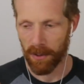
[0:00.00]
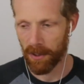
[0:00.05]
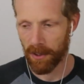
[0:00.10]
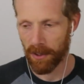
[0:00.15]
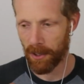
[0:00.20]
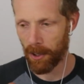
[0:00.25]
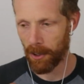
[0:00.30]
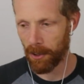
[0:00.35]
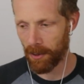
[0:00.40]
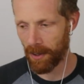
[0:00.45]

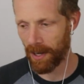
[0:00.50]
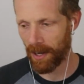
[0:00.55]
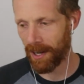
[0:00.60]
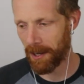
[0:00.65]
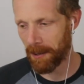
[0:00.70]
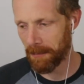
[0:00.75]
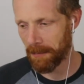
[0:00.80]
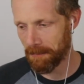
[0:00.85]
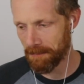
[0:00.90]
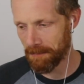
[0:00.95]
Go,
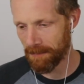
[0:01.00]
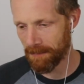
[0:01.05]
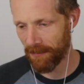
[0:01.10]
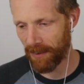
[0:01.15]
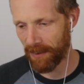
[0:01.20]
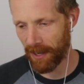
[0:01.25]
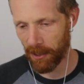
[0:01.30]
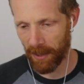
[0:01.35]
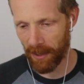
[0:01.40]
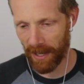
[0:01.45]
um,
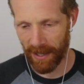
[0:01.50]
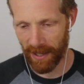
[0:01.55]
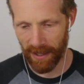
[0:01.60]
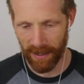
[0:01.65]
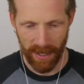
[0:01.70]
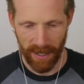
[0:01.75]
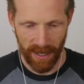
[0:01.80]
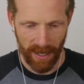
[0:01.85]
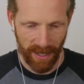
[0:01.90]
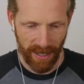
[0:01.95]
follow Anne.
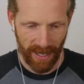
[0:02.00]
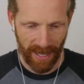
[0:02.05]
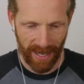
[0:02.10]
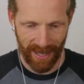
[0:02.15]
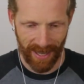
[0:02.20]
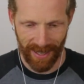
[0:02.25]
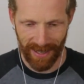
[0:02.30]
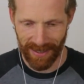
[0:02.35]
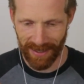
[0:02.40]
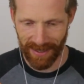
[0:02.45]

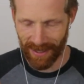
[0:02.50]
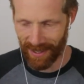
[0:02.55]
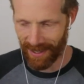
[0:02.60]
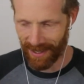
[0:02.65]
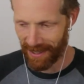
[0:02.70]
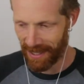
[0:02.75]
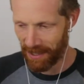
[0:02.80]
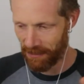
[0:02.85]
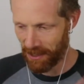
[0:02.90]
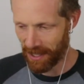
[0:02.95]
And, uh,
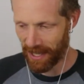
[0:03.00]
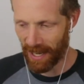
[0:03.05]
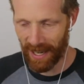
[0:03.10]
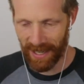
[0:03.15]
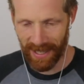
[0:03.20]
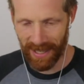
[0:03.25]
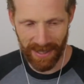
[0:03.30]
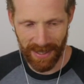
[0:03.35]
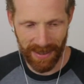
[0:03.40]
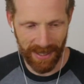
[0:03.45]
if you got
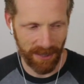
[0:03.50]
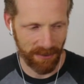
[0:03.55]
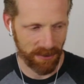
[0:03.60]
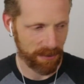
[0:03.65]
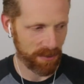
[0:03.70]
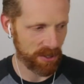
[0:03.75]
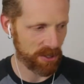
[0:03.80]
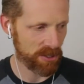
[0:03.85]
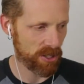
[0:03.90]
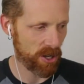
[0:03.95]
anything from
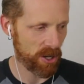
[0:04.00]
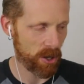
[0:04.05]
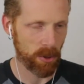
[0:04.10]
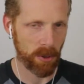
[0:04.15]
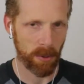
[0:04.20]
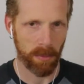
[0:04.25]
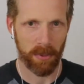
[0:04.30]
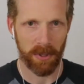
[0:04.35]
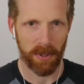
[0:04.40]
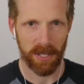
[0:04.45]
the show, I would
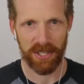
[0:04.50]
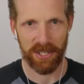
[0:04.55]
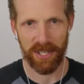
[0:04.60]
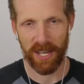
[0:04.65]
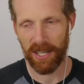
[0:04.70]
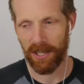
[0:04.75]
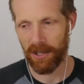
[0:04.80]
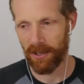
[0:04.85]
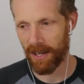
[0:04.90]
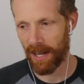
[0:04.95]
appreciate
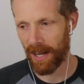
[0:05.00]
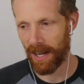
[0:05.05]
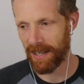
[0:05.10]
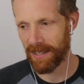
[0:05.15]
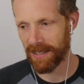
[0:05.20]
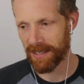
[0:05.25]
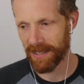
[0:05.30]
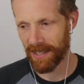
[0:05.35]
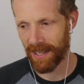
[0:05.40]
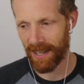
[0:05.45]
you
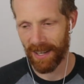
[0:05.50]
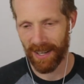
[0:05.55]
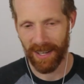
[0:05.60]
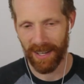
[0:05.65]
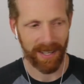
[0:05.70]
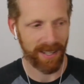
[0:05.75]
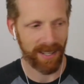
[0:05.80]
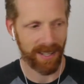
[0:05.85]
guys, uh,